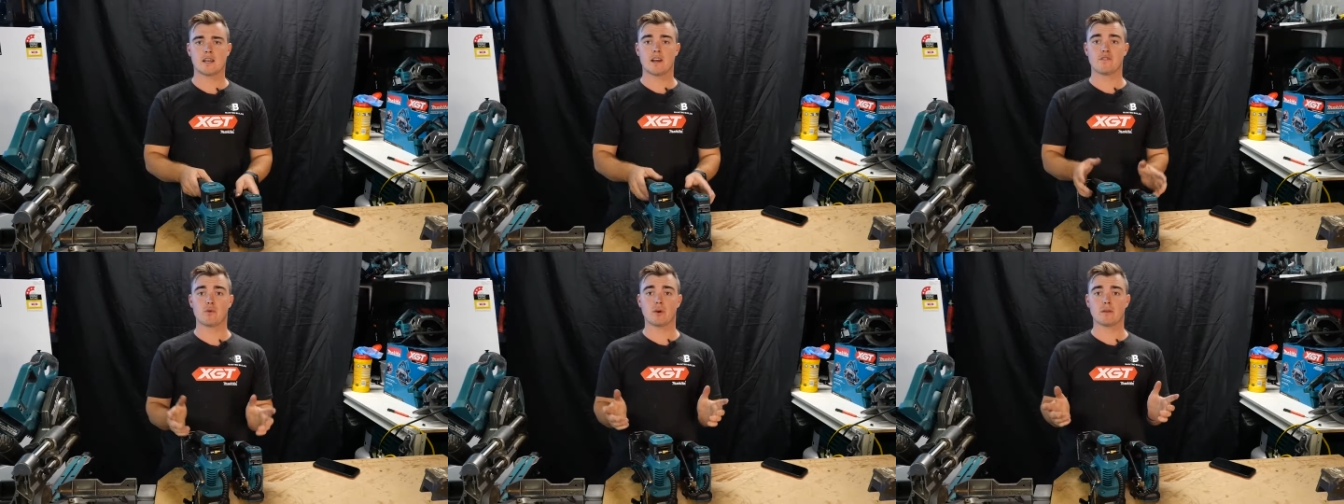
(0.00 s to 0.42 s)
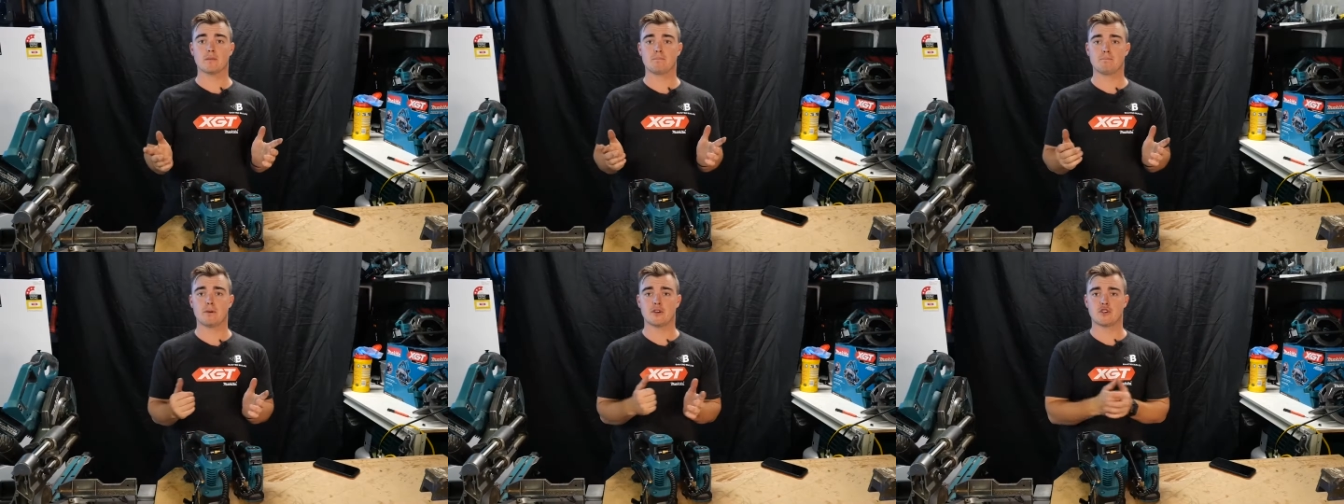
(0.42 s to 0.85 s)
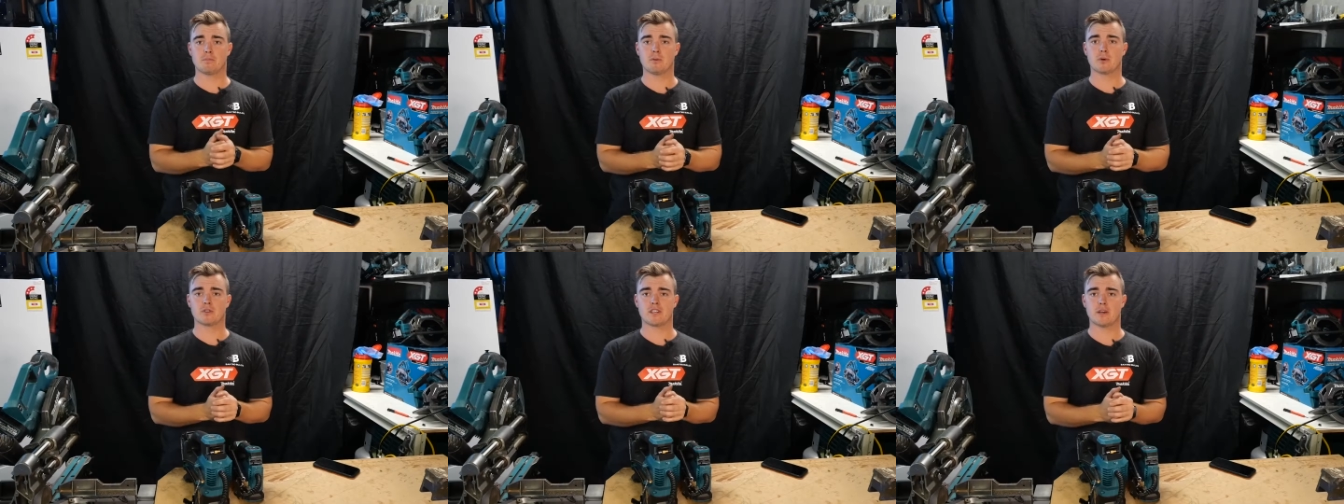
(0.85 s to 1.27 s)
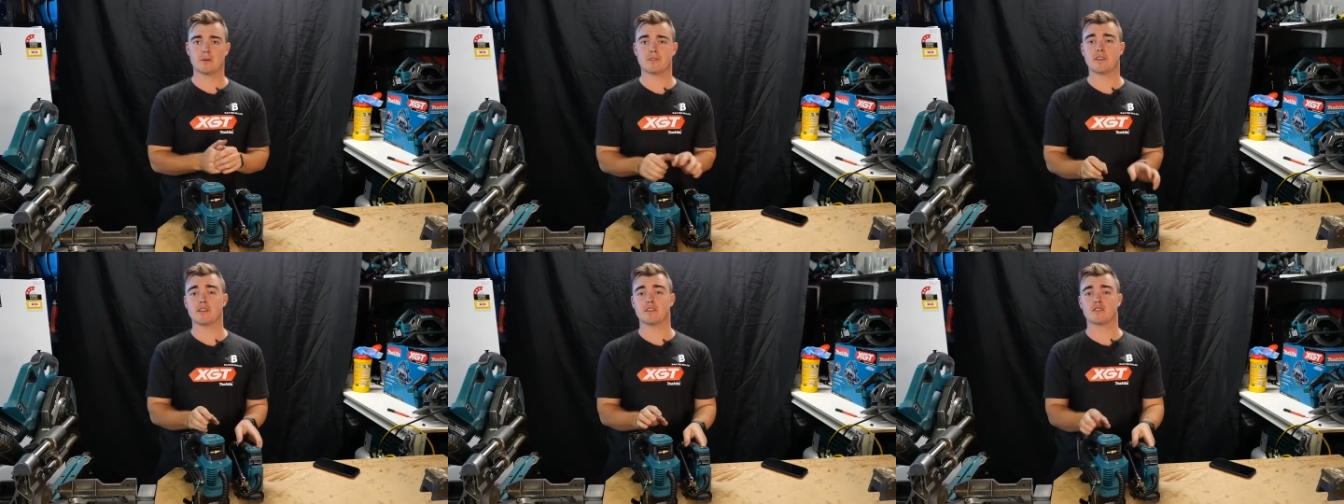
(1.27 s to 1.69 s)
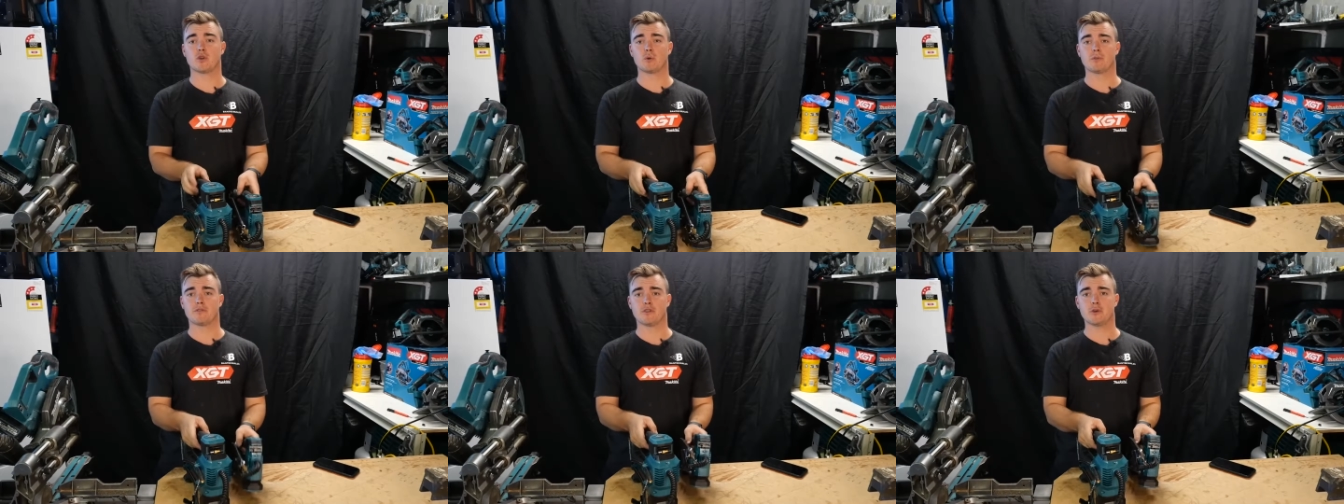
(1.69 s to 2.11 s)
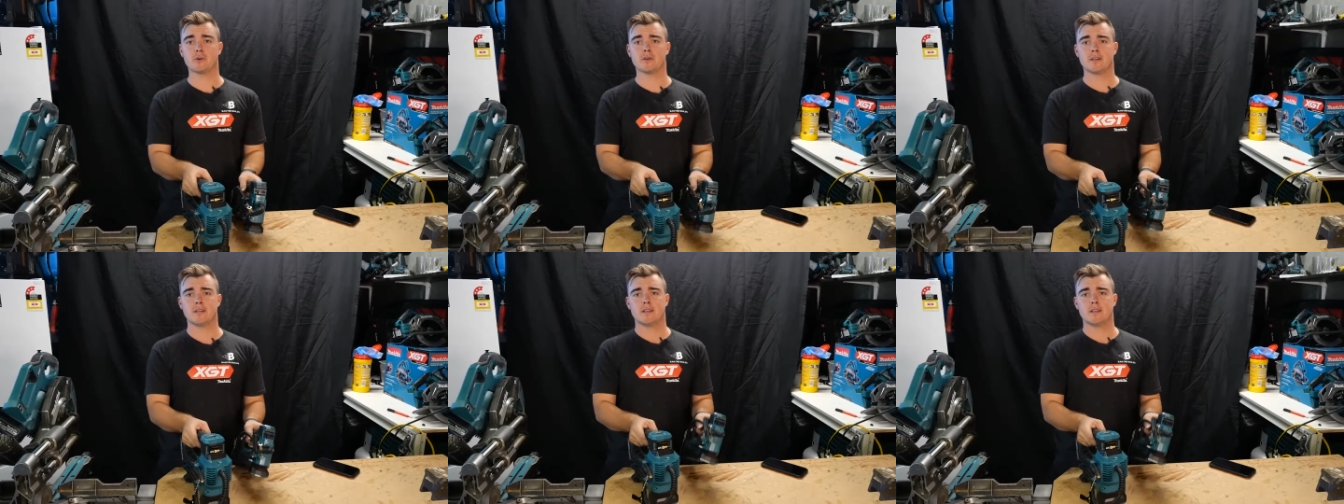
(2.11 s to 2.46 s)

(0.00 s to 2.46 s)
Hey everyone, Bantro Builds here with another tool review.